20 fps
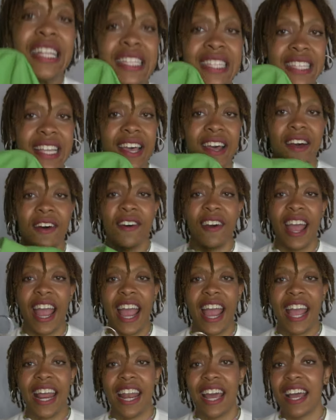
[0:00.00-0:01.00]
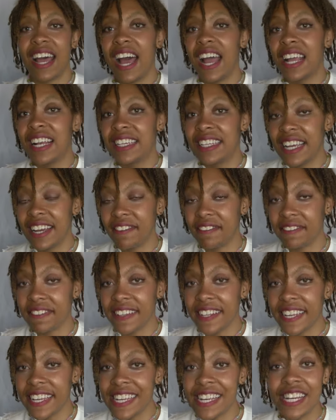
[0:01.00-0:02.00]
So, and I
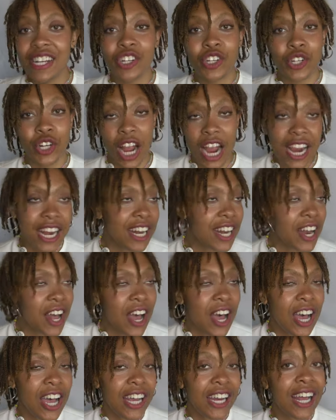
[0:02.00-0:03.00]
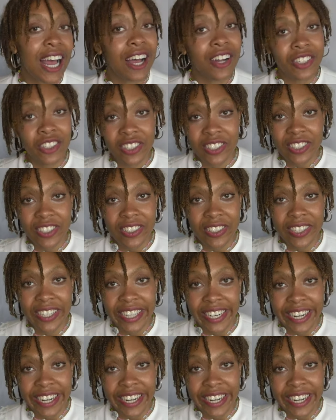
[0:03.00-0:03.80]
definitely tried it on. I'll show you